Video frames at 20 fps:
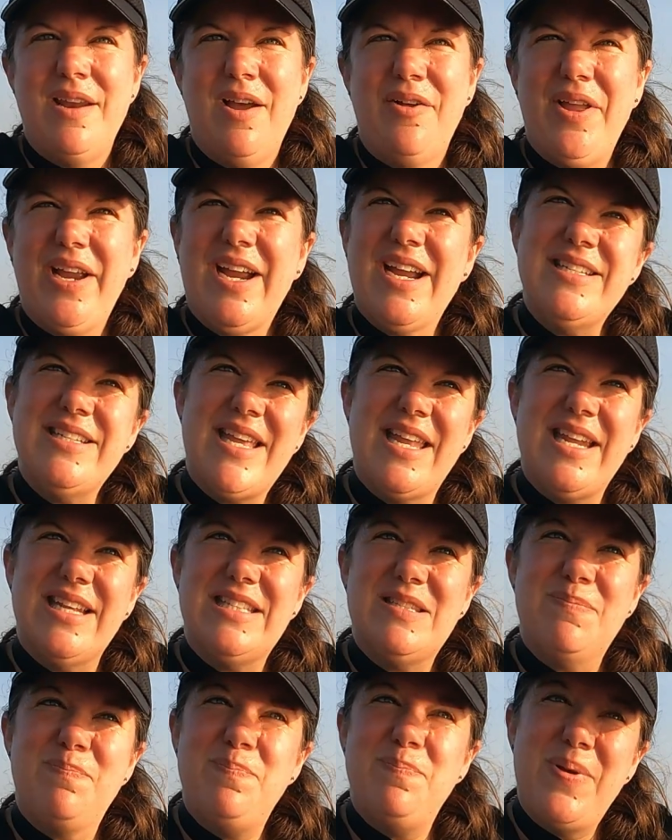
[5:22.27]
now, like I said,
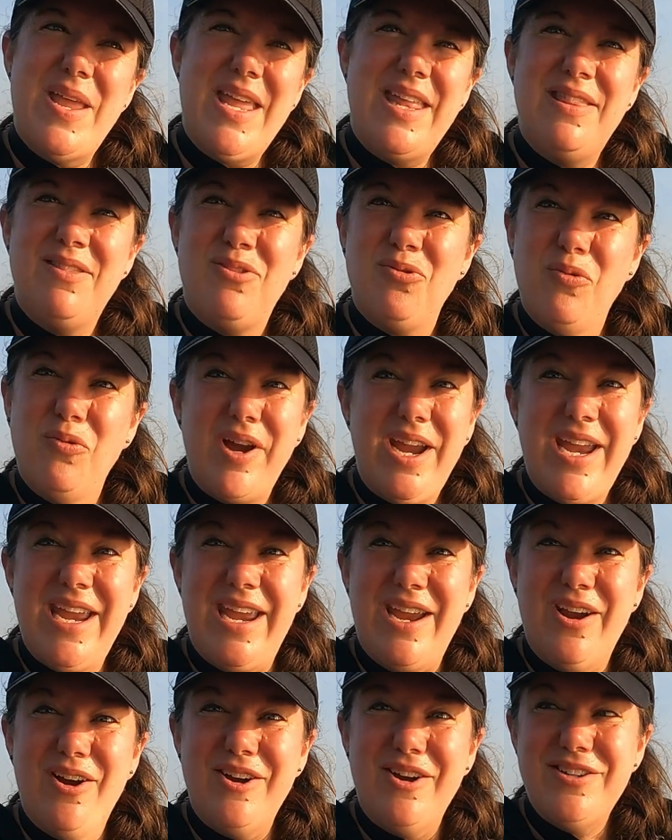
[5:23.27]
it's been 3
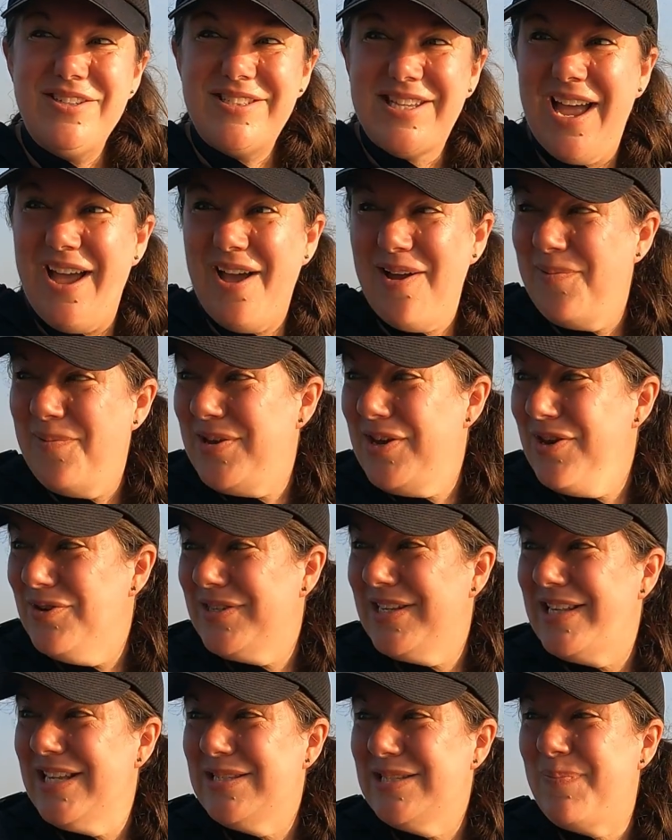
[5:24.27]
years I've been
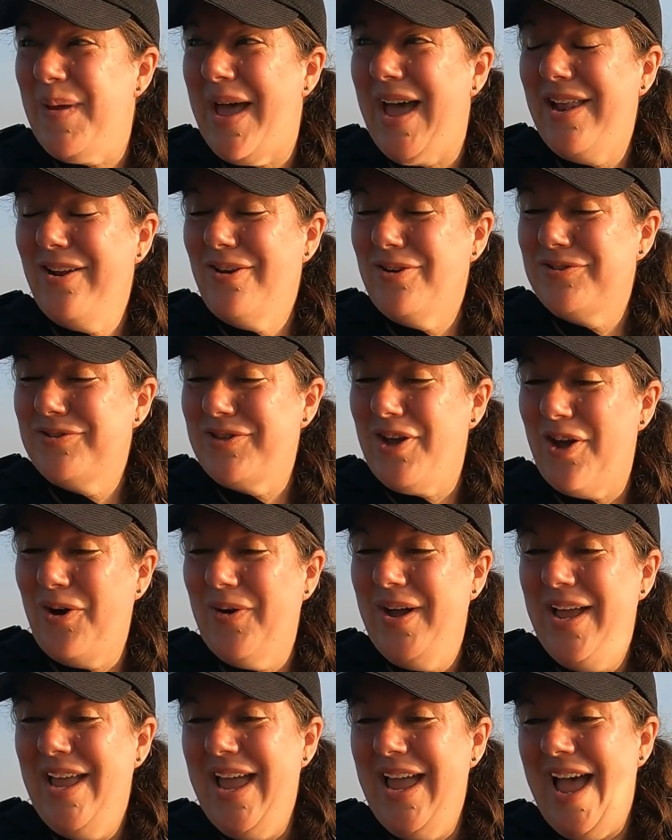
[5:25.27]
using this paddle,
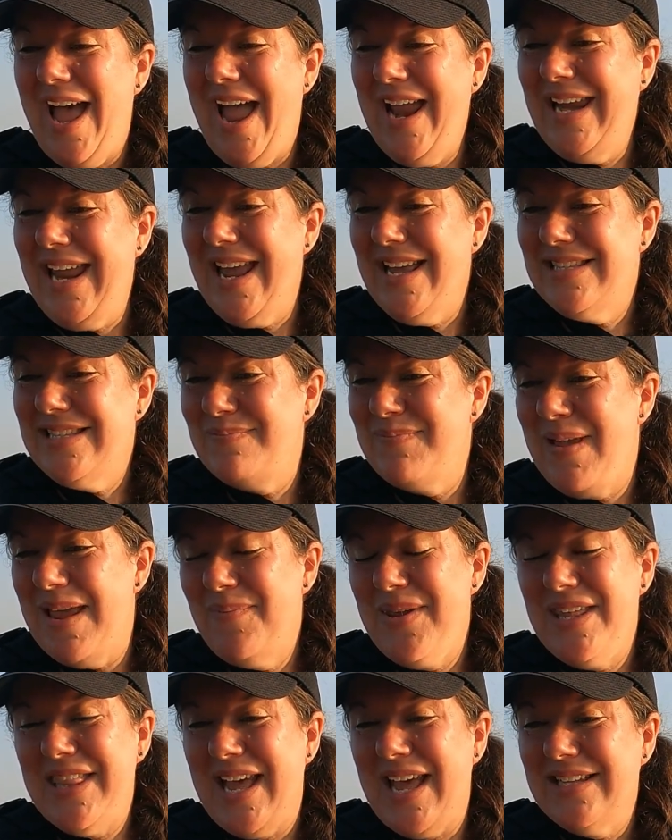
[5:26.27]
so I guess
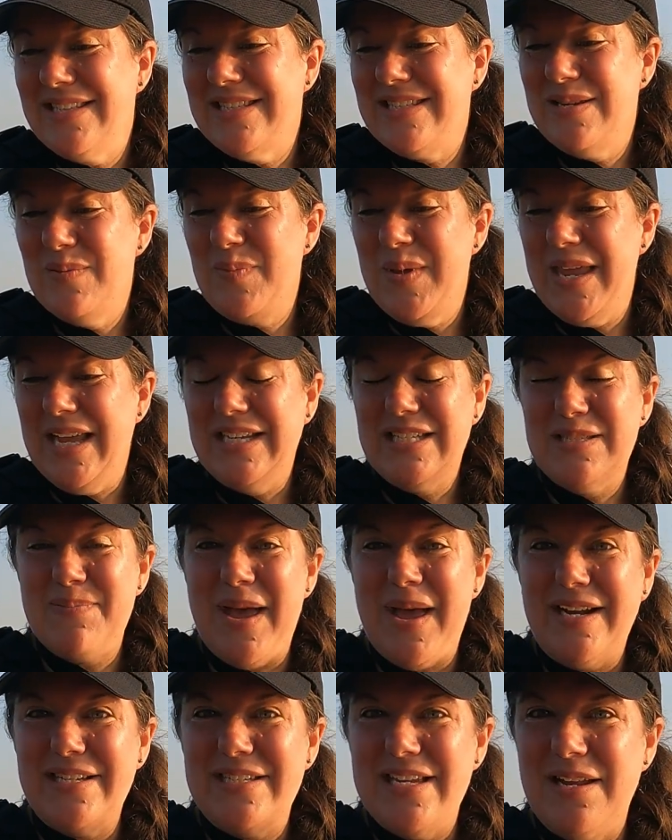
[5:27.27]
maybe that's to be
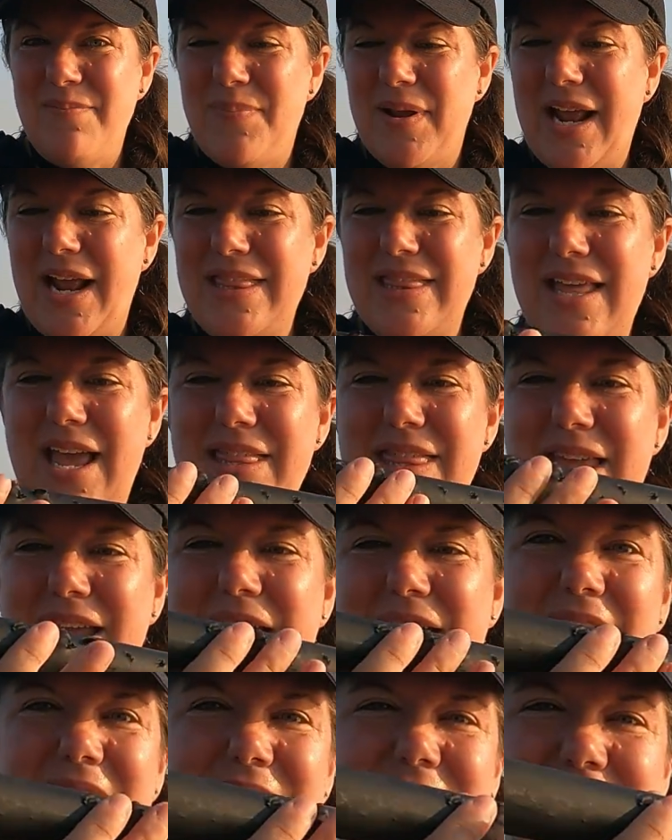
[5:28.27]
expected, but I
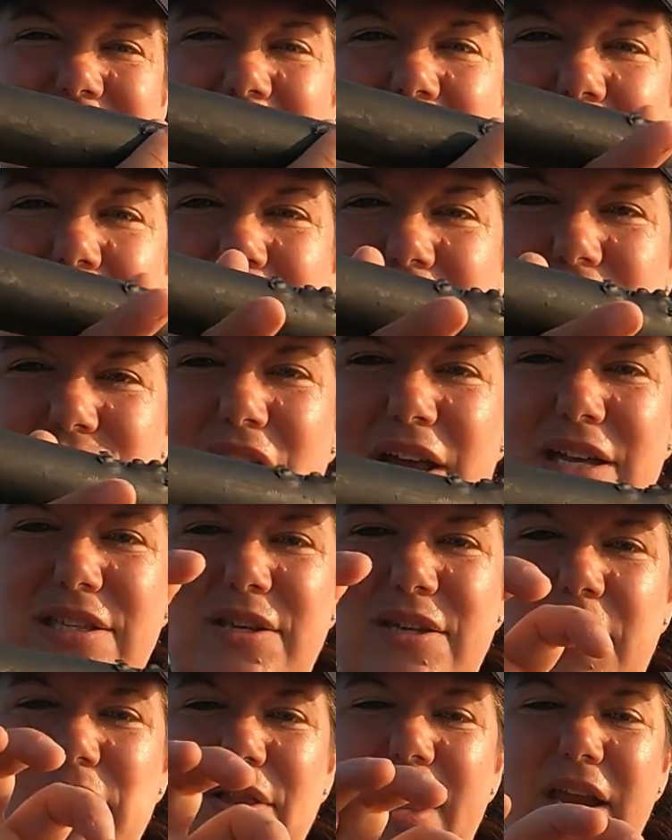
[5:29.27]
think I can salvage
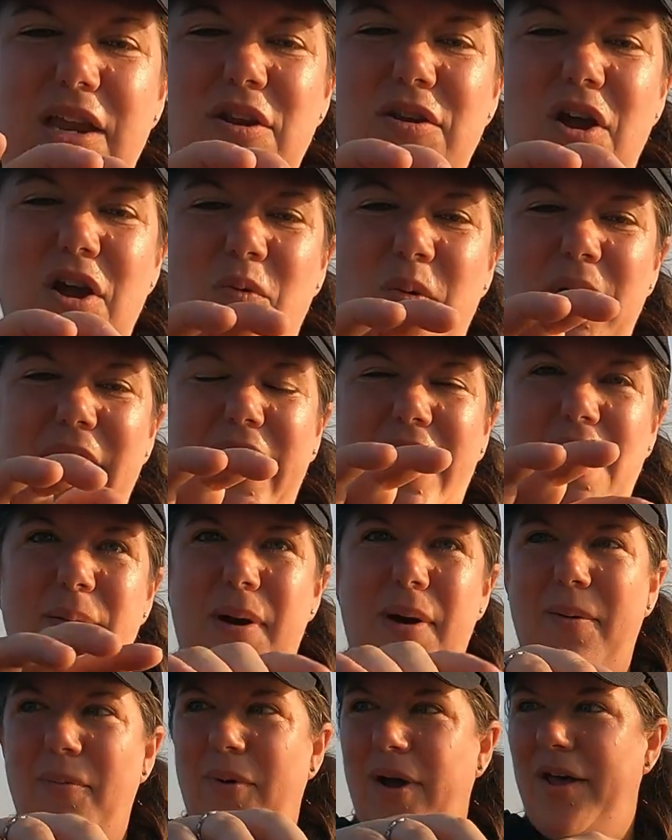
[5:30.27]
it. So I'll let you know what I
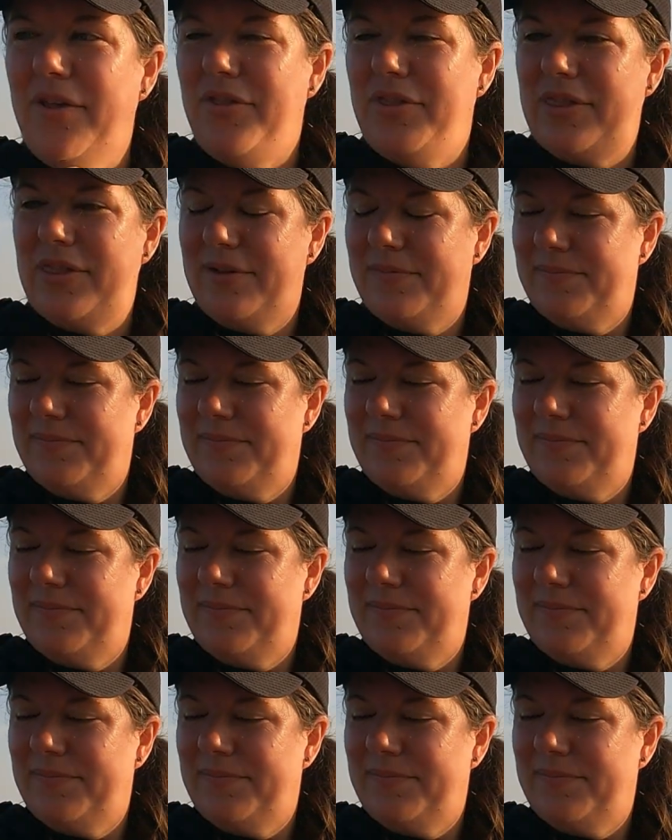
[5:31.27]
come up with.